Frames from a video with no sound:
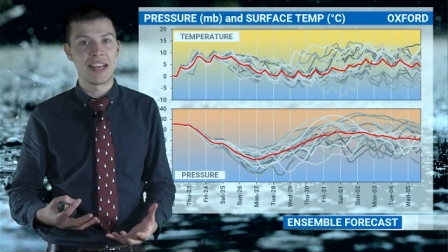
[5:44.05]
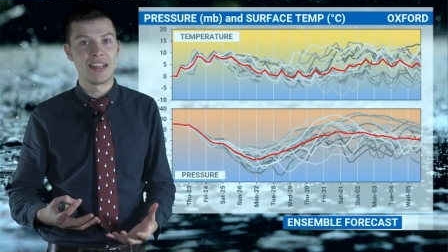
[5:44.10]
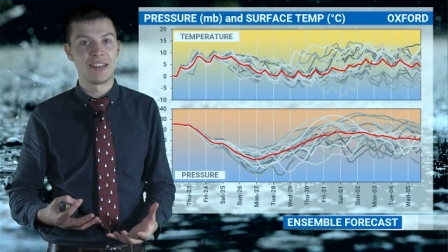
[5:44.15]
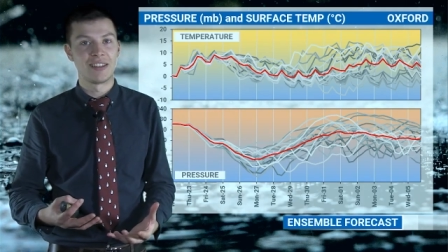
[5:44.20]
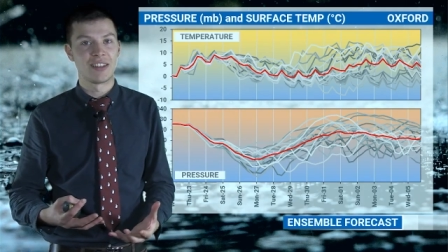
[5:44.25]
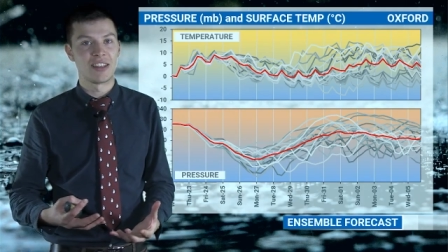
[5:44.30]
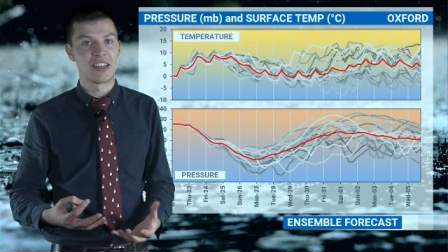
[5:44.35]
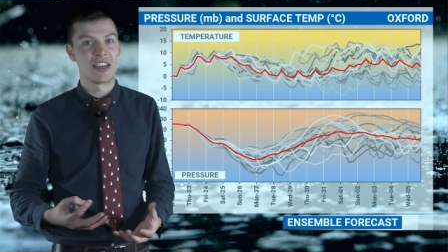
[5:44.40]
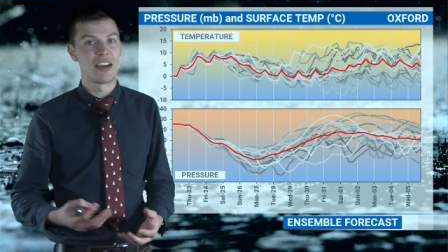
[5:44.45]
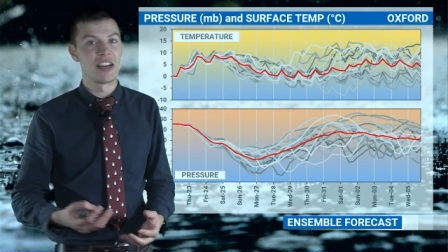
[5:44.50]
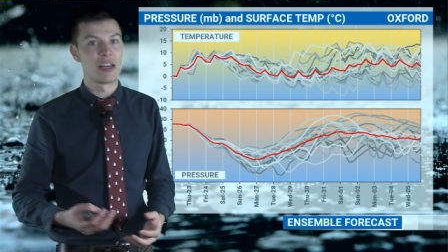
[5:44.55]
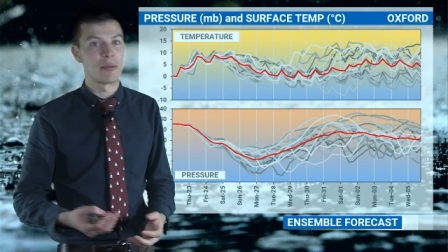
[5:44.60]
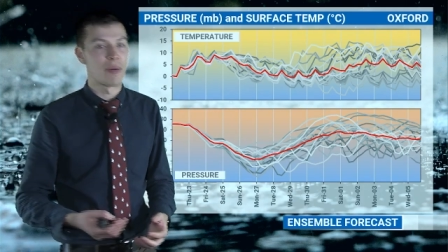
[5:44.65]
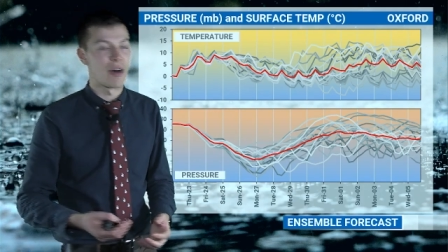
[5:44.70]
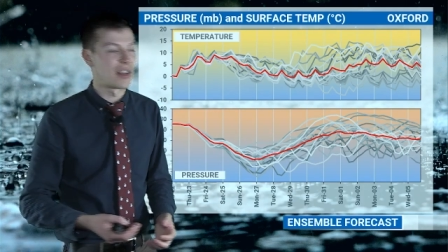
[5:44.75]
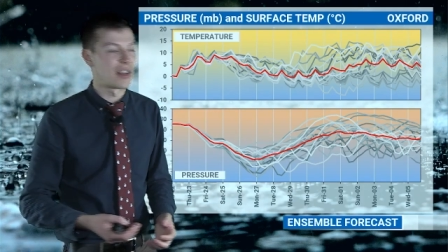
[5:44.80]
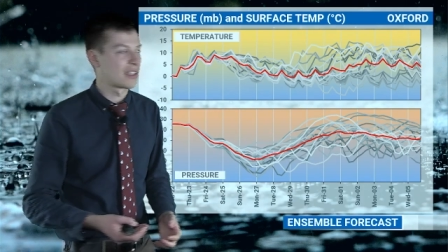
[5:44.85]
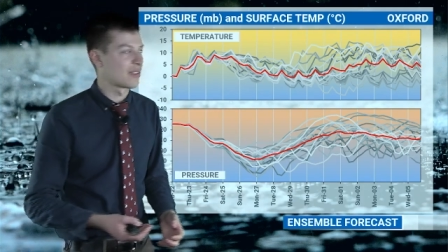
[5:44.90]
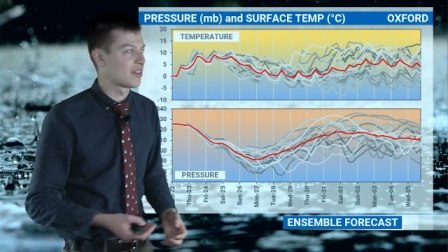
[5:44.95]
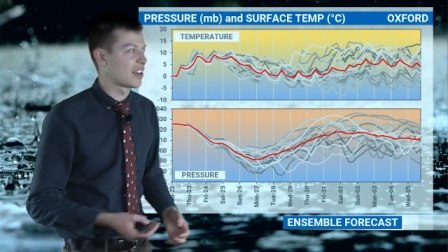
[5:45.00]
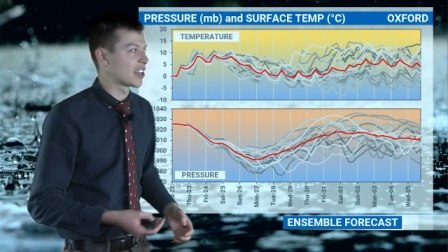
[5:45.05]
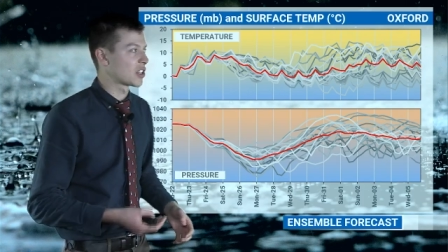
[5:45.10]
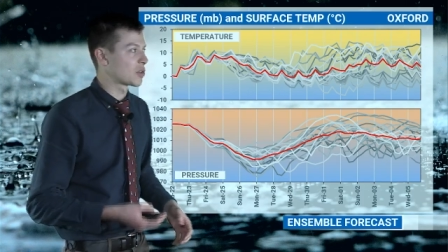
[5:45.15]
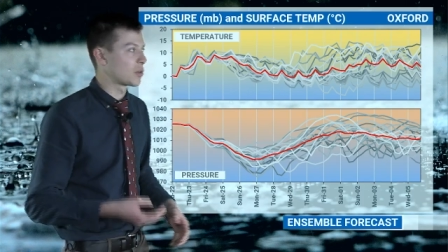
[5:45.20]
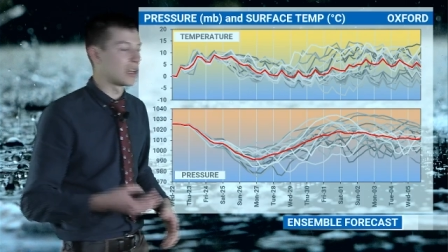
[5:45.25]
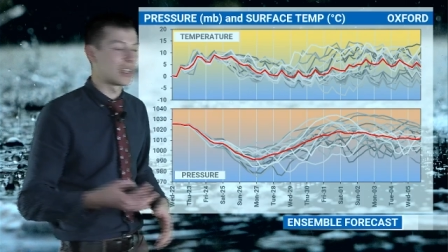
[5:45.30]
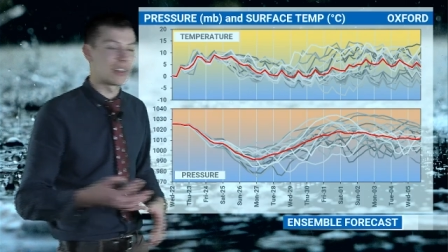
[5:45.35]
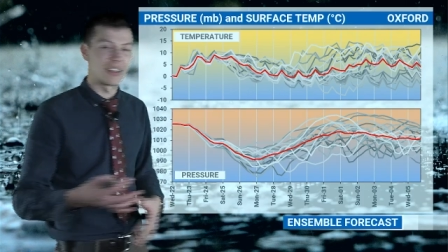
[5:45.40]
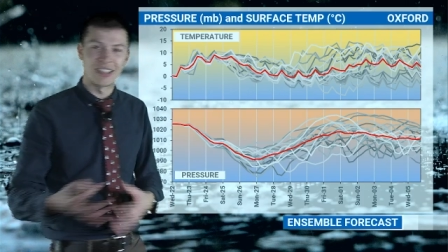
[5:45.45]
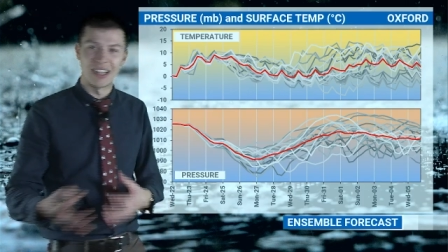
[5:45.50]
into the early part of next
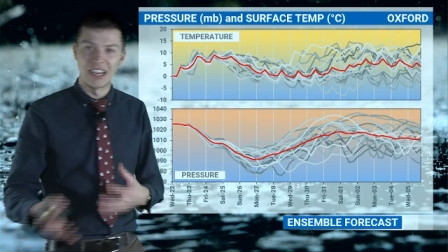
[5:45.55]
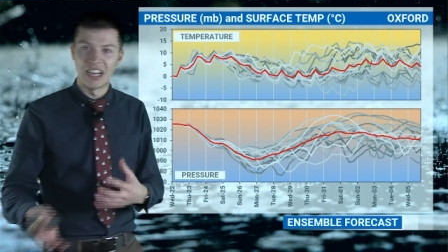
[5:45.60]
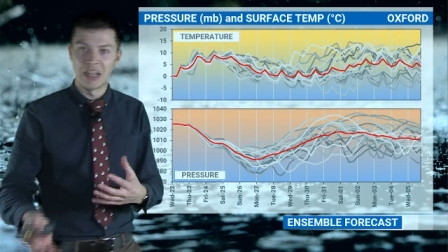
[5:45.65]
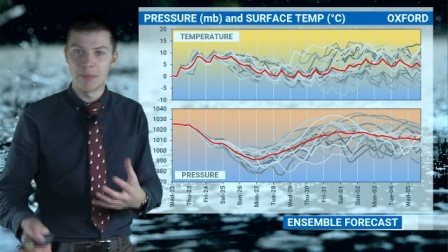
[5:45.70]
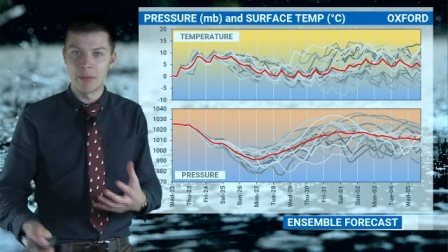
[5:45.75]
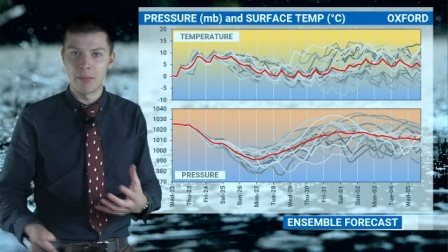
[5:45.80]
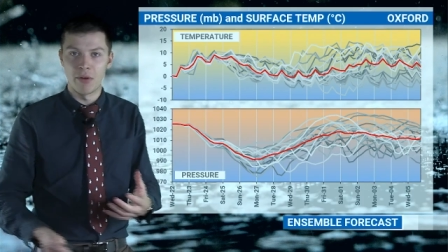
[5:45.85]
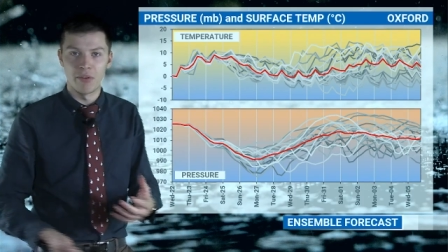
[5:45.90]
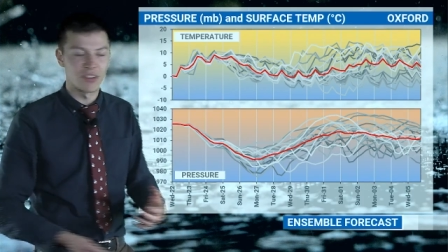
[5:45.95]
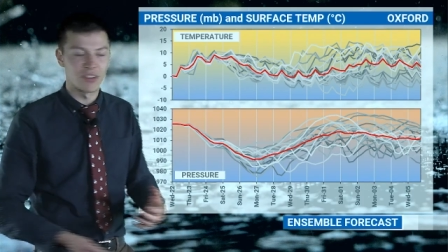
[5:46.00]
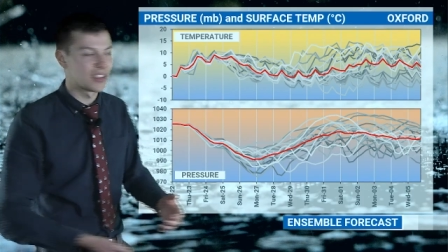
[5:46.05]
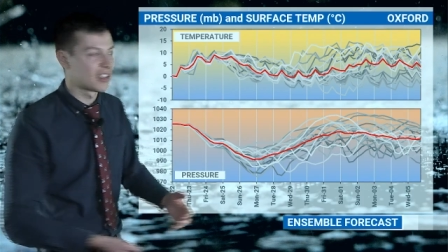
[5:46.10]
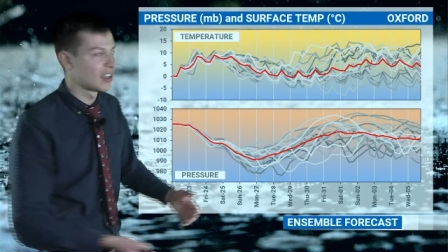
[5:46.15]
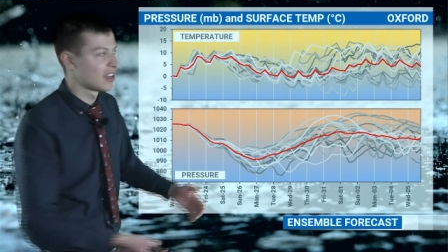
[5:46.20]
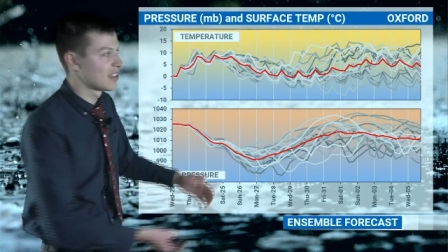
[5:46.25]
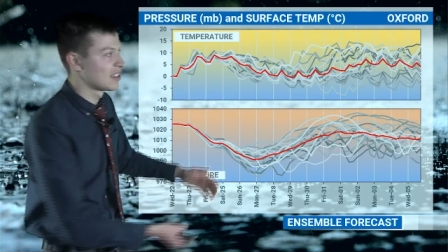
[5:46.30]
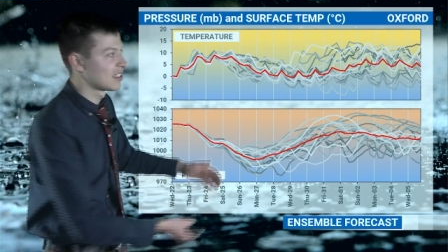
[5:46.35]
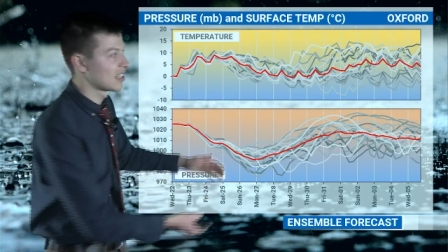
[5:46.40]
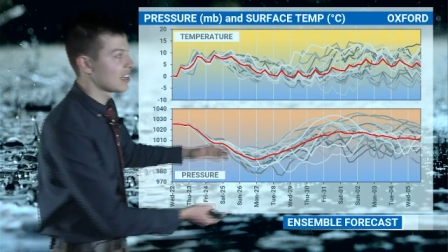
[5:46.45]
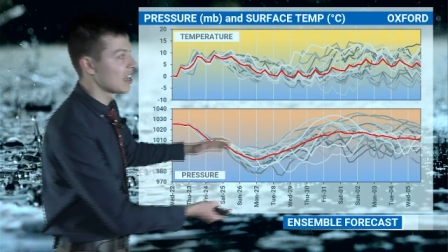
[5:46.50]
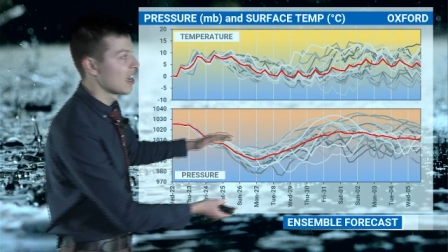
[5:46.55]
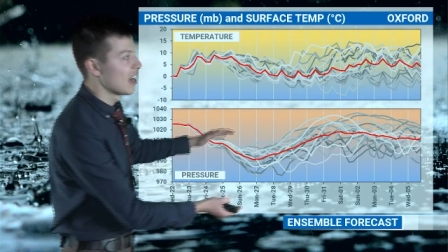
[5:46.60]
week. There's a little bit more uncertainty.